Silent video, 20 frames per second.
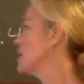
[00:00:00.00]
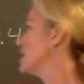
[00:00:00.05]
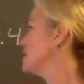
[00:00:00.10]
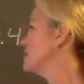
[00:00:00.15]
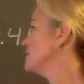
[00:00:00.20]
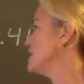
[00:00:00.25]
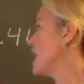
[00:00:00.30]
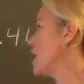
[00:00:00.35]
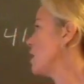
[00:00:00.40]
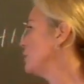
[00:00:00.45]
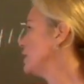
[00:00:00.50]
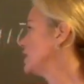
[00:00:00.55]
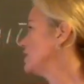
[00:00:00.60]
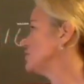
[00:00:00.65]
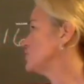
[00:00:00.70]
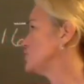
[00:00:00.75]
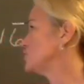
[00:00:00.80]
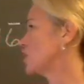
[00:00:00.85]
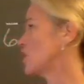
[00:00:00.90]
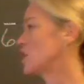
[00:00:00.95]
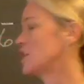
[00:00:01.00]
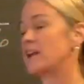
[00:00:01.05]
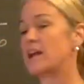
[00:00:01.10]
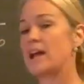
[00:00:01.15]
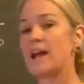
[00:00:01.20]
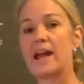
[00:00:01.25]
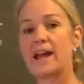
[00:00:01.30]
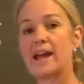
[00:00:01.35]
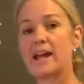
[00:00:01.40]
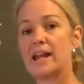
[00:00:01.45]
Now we can start
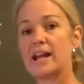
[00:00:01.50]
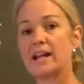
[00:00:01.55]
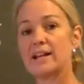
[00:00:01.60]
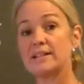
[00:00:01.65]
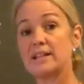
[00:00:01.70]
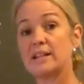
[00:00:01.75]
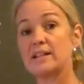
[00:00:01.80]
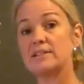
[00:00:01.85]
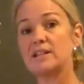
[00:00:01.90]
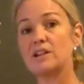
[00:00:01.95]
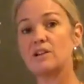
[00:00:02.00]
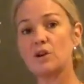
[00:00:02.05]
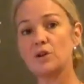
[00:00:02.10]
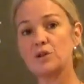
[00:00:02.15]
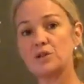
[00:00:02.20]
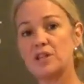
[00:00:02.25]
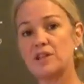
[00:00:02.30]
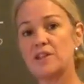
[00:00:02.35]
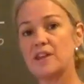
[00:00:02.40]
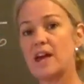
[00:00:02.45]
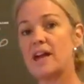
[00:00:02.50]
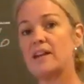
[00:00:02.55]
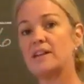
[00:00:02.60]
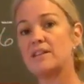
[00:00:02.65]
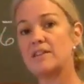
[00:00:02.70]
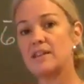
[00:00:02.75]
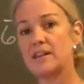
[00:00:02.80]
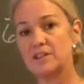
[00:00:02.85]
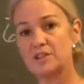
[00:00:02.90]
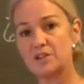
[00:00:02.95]
annexing zeros to the end
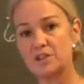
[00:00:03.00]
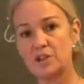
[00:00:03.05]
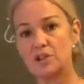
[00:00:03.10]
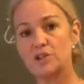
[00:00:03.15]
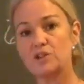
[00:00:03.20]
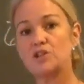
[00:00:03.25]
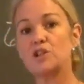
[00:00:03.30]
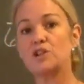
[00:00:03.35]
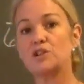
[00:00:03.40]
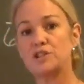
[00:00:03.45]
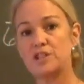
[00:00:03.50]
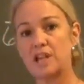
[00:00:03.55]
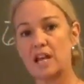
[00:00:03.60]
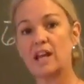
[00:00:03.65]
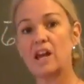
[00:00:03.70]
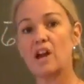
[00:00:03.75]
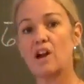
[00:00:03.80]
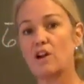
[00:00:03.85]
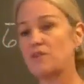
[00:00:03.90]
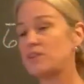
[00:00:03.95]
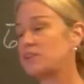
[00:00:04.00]
of this to take care of